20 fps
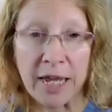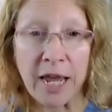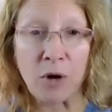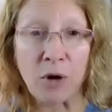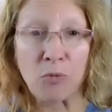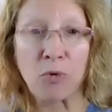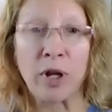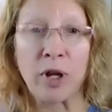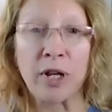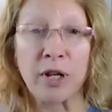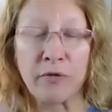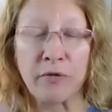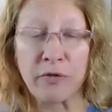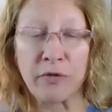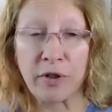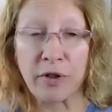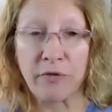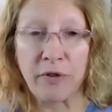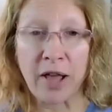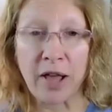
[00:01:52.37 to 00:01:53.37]
get rid
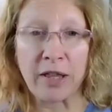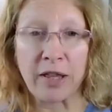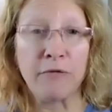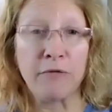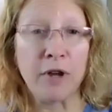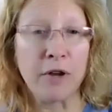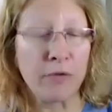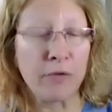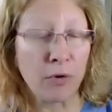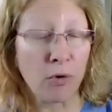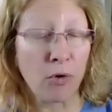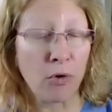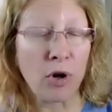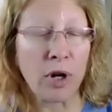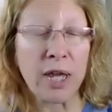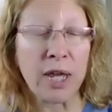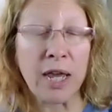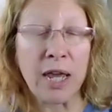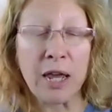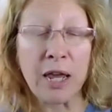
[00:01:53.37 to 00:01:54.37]
of the valley fever
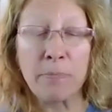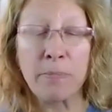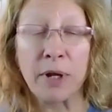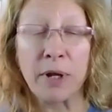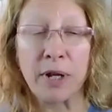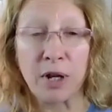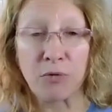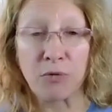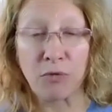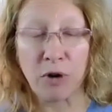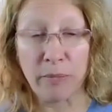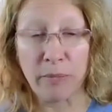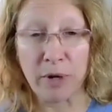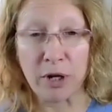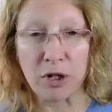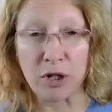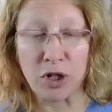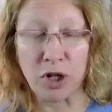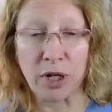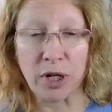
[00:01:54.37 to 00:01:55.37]
or keep it in
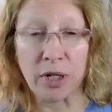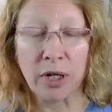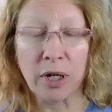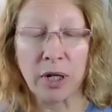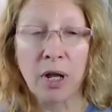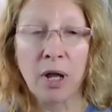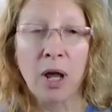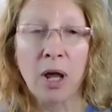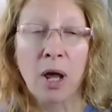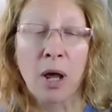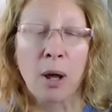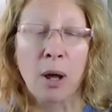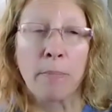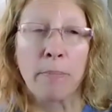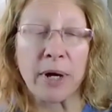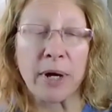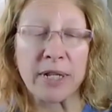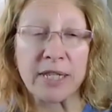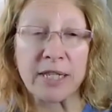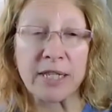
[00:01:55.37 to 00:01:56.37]
remission.
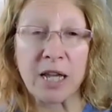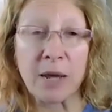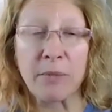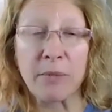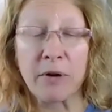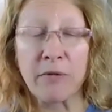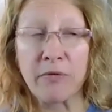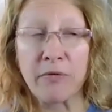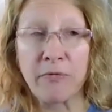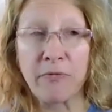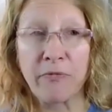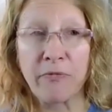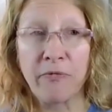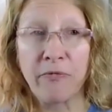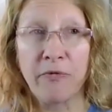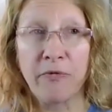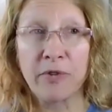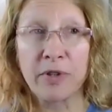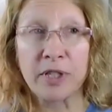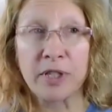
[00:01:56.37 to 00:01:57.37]
But some
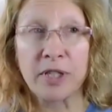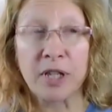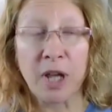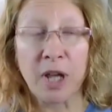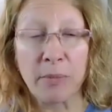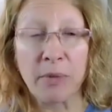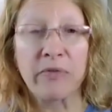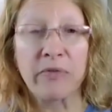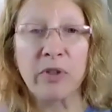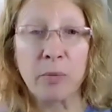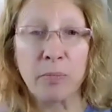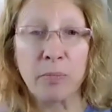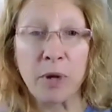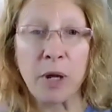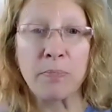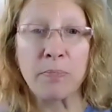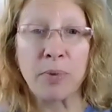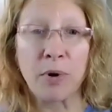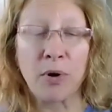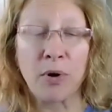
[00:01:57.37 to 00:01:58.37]
of the
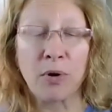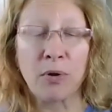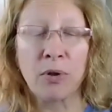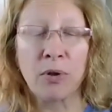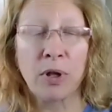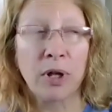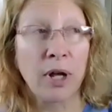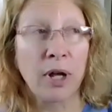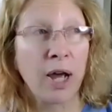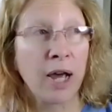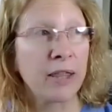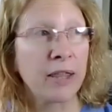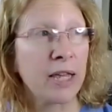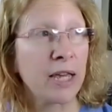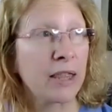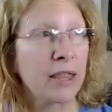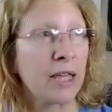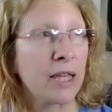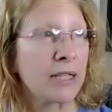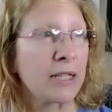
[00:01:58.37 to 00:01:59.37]
people, I
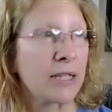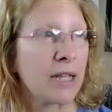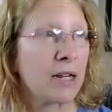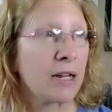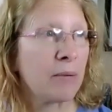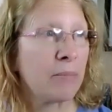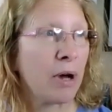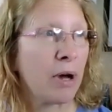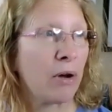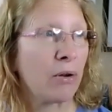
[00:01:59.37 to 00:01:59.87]
think they said